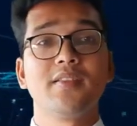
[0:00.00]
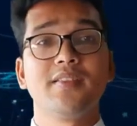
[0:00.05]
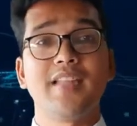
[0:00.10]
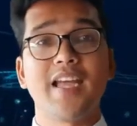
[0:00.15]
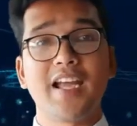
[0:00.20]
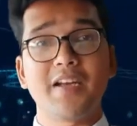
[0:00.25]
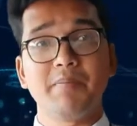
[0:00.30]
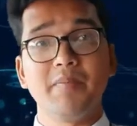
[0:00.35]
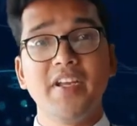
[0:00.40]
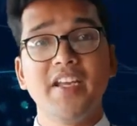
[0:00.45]

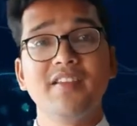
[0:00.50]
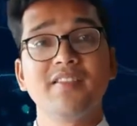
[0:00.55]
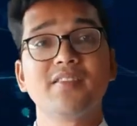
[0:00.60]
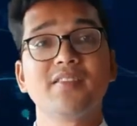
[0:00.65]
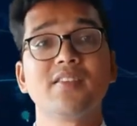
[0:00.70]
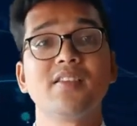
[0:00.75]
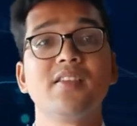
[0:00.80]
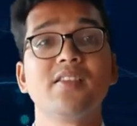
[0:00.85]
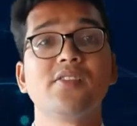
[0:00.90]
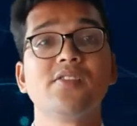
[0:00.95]
That
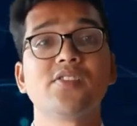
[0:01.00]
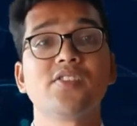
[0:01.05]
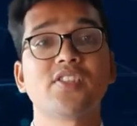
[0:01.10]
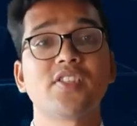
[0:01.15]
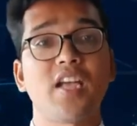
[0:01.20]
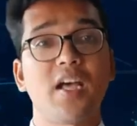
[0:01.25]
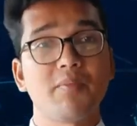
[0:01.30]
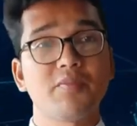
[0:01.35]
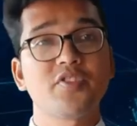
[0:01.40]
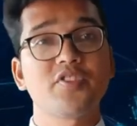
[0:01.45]
means
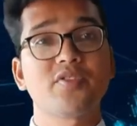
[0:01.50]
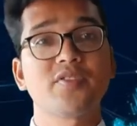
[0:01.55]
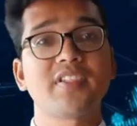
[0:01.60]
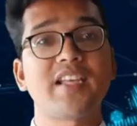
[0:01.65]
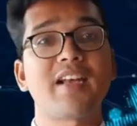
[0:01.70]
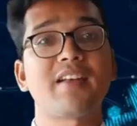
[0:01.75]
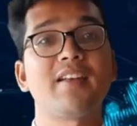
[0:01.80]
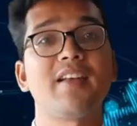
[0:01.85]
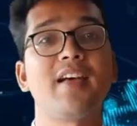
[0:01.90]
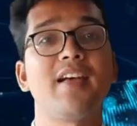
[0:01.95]
some
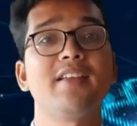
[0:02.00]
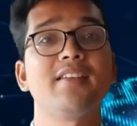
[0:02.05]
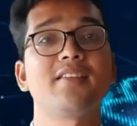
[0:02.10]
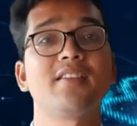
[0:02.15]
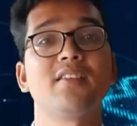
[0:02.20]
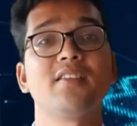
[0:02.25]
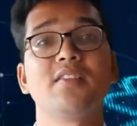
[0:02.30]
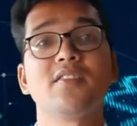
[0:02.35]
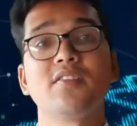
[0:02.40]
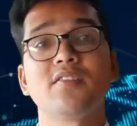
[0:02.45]

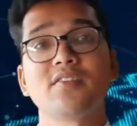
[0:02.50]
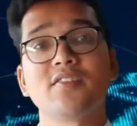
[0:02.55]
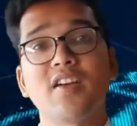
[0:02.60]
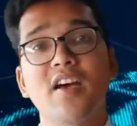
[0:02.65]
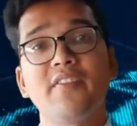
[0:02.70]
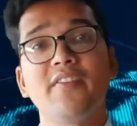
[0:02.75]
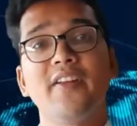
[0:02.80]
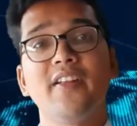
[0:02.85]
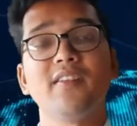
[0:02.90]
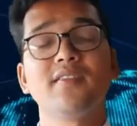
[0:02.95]
satellites
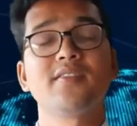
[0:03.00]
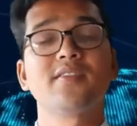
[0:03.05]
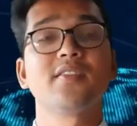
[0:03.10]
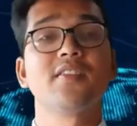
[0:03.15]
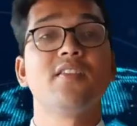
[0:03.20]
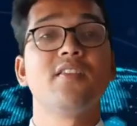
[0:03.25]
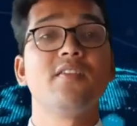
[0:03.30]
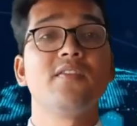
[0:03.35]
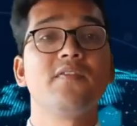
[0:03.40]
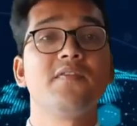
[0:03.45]

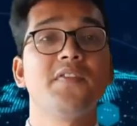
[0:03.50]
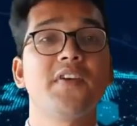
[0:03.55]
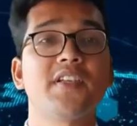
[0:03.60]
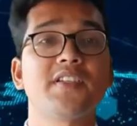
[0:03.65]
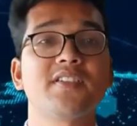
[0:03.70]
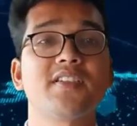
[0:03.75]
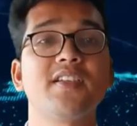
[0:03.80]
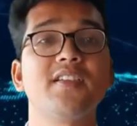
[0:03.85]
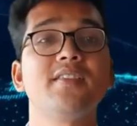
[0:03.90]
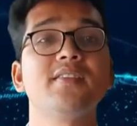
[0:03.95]
travels
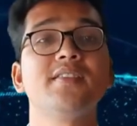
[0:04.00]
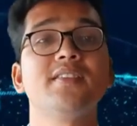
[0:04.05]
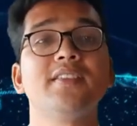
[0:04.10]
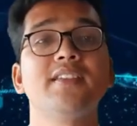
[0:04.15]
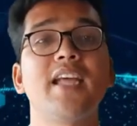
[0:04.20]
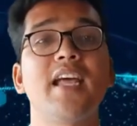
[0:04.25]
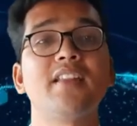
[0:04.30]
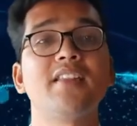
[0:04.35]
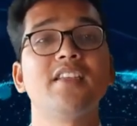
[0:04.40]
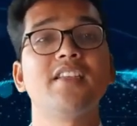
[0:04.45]
faster
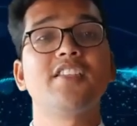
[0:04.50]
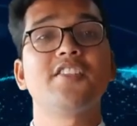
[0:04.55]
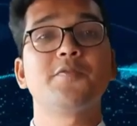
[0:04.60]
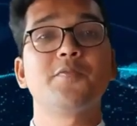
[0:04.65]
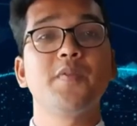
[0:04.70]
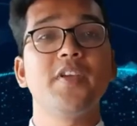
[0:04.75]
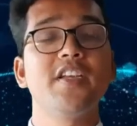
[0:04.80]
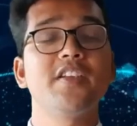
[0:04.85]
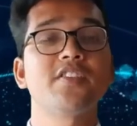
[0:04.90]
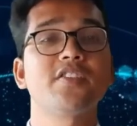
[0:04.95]
than the
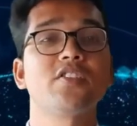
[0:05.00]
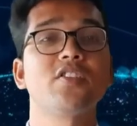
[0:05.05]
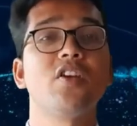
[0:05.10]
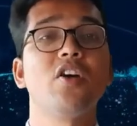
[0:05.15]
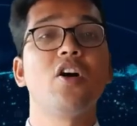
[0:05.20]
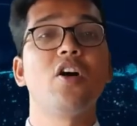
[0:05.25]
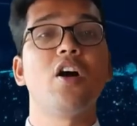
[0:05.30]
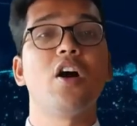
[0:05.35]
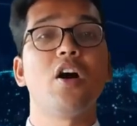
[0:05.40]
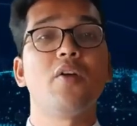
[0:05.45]
speeds
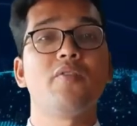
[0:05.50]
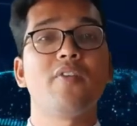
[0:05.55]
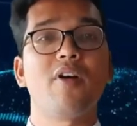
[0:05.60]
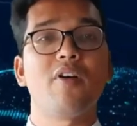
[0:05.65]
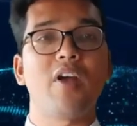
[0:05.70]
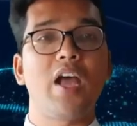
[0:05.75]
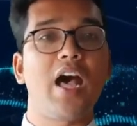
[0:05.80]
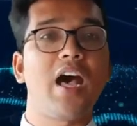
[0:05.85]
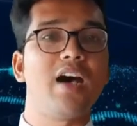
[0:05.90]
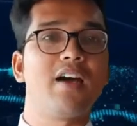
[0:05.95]
of
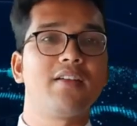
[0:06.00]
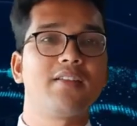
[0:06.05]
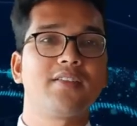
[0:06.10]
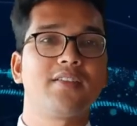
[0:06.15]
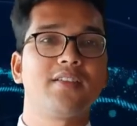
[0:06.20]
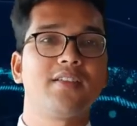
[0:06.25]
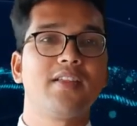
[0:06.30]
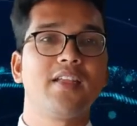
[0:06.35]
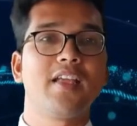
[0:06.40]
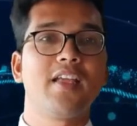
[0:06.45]
our Earth,
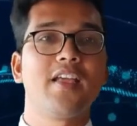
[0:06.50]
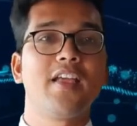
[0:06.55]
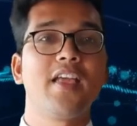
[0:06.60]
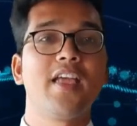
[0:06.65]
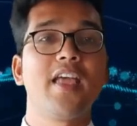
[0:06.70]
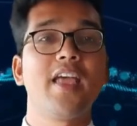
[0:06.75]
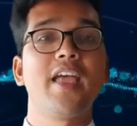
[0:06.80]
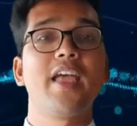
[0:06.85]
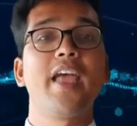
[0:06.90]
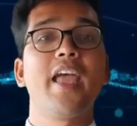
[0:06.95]

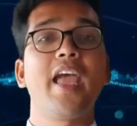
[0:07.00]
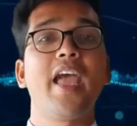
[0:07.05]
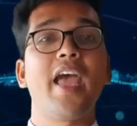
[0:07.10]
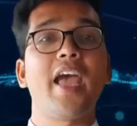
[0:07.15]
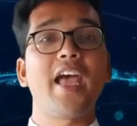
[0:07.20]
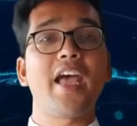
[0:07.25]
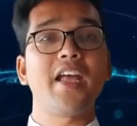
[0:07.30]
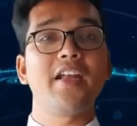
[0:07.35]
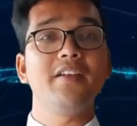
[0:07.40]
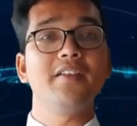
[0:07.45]

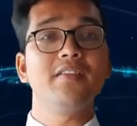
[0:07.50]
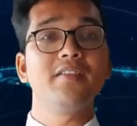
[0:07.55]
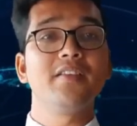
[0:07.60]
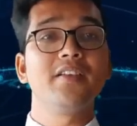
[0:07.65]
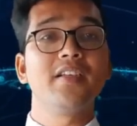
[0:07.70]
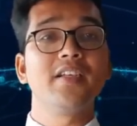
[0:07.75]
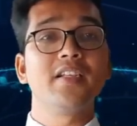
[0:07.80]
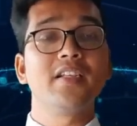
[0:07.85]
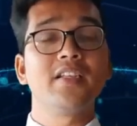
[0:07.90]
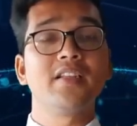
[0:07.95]
and
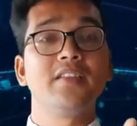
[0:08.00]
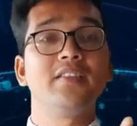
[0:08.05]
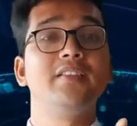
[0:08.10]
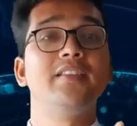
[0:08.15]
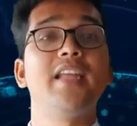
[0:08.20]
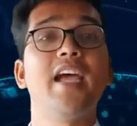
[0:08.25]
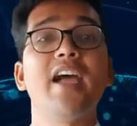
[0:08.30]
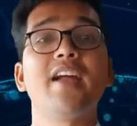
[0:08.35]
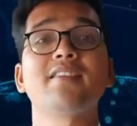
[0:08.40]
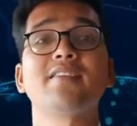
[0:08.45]

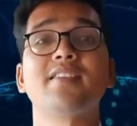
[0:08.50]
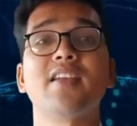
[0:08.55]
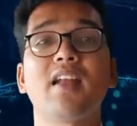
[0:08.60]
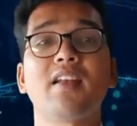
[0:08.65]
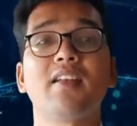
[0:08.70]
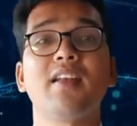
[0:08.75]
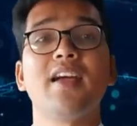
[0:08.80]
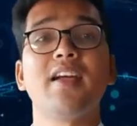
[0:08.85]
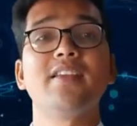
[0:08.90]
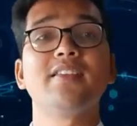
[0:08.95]
their
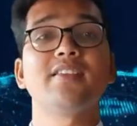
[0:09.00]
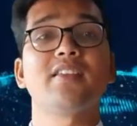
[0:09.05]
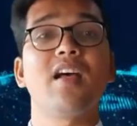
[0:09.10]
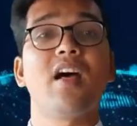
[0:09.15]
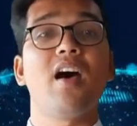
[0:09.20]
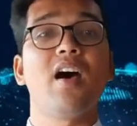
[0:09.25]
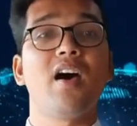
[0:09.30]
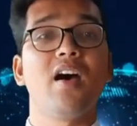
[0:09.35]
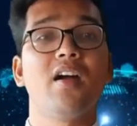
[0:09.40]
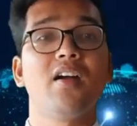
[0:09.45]
satellites
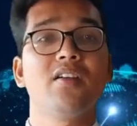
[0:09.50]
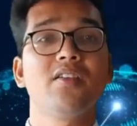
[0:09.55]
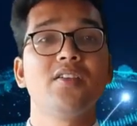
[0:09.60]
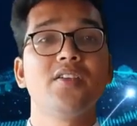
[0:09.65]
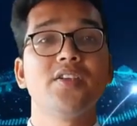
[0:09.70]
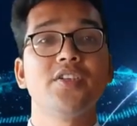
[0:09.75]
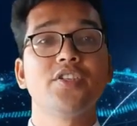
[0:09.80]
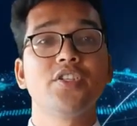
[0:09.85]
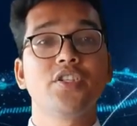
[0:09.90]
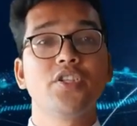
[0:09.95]
are
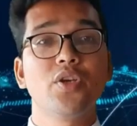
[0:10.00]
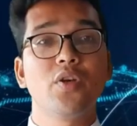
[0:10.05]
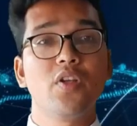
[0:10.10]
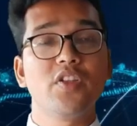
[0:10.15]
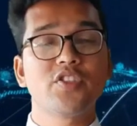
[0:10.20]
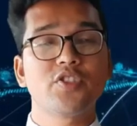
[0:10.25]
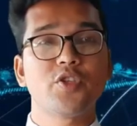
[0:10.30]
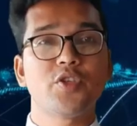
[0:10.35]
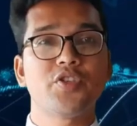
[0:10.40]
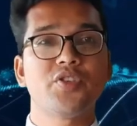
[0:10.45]

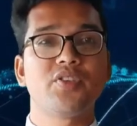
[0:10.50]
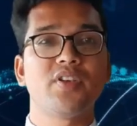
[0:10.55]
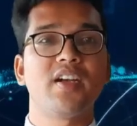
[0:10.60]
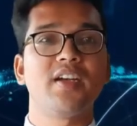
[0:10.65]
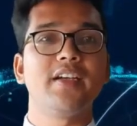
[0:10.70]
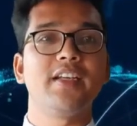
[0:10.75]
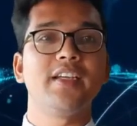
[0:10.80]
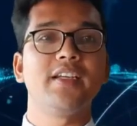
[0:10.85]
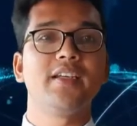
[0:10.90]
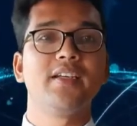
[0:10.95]

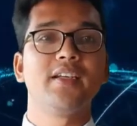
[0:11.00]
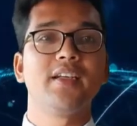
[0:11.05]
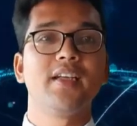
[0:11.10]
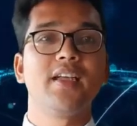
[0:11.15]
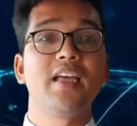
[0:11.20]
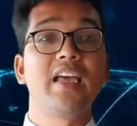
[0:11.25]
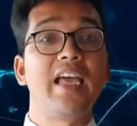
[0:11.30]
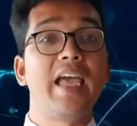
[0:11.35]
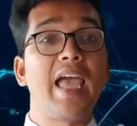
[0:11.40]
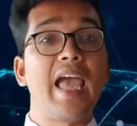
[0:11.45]
geostationary,
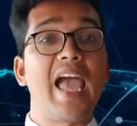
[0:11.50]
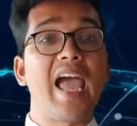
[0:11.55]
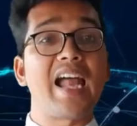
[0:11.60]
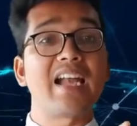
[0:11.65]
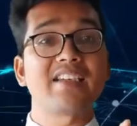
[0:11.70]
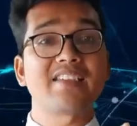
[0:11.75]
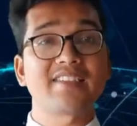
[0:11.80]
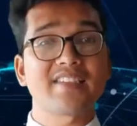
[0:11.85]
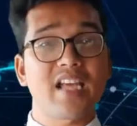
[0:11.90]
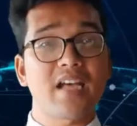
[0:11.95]

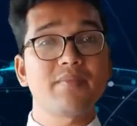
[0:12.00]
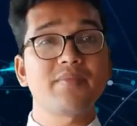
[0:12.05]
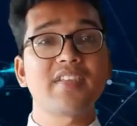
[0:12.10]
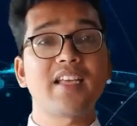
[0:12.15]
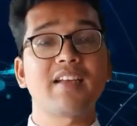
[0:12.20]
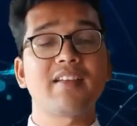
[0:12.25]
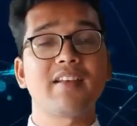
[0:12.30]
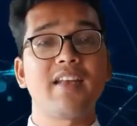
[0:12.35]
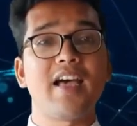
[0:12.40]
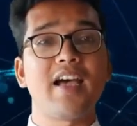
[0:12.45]
and some
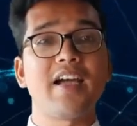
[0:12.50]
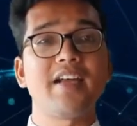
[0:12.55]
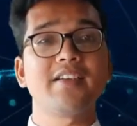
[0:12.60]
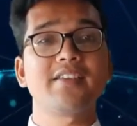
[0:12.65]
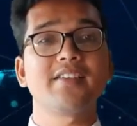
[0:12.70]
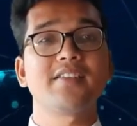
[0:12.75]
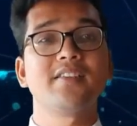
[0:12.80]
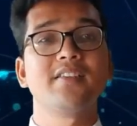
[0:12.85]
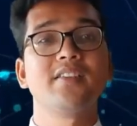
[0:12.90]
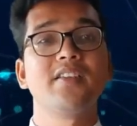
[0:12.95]

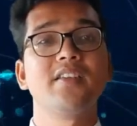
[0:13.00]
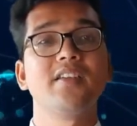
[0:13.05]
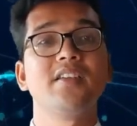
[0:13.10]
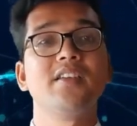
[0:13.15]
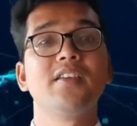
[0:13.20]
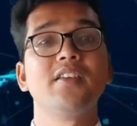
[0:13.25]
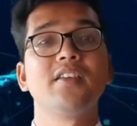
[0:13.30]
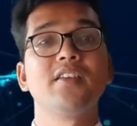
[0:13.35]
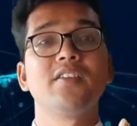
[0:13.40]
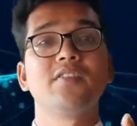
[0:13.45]
satellites
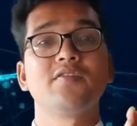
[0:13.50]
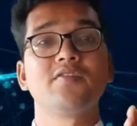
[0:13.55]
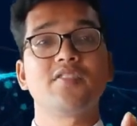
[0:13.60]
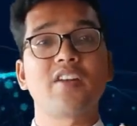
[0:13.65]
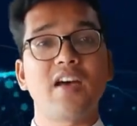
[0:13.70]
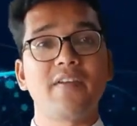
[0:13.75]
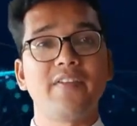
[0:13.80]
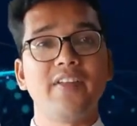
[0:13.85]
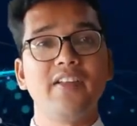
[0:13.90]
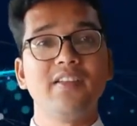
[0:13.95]

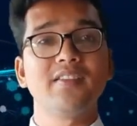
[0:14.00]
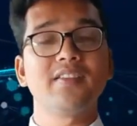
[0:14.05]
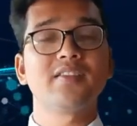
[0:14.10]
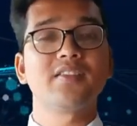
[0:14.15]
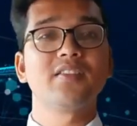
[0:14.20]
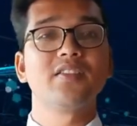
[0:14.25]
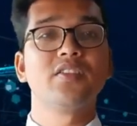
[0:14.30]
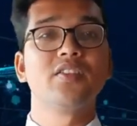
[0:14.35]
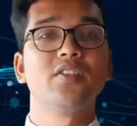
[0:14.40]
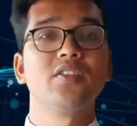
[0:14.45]

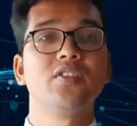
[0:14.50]
travels